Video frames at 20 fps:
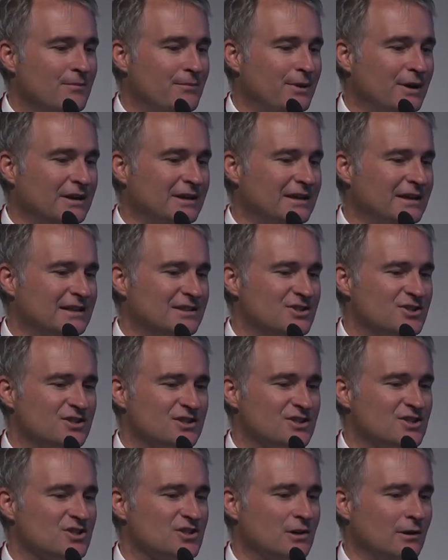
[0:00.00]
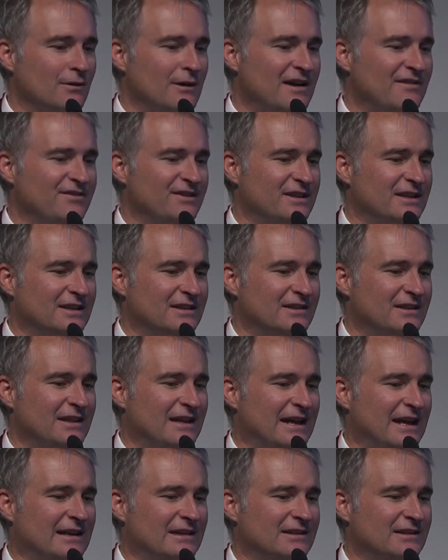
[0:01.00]
but it's just so evident
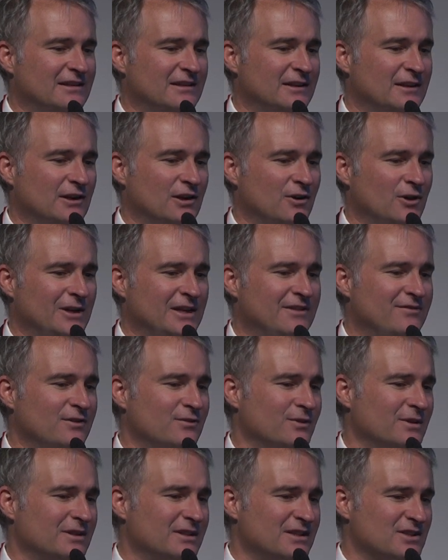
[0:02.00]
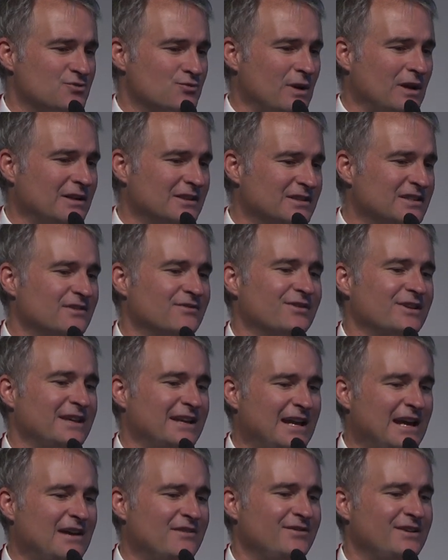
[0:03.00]
that, you know, even with this relatively
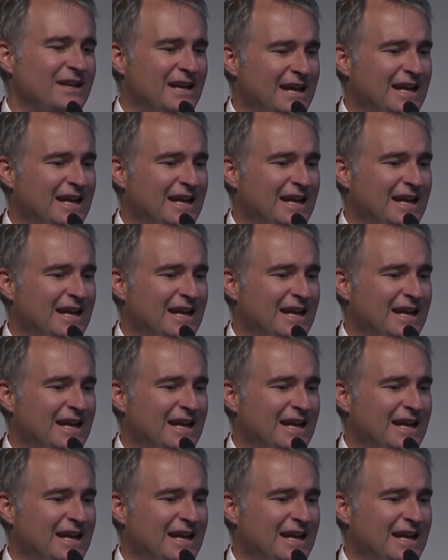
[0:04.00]
heavy